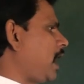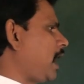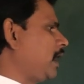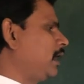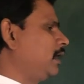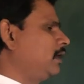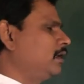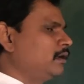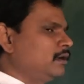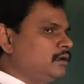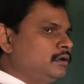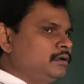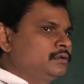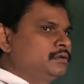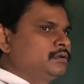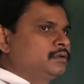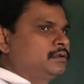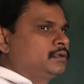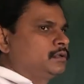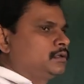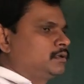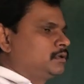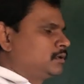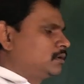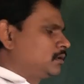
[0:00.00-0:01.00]
and
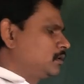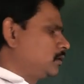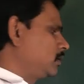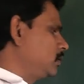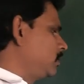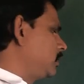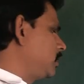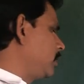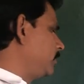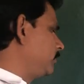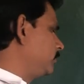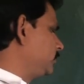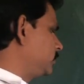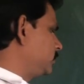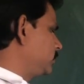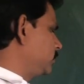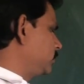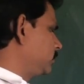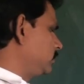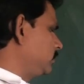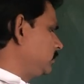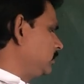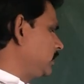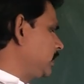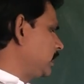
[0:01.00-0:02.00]
gums.
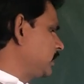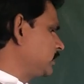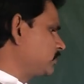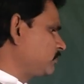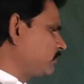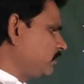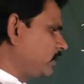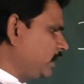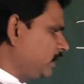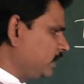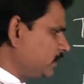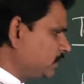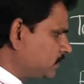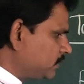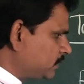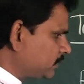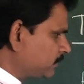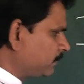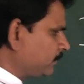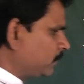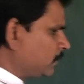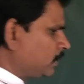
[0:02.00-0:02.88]
Next one is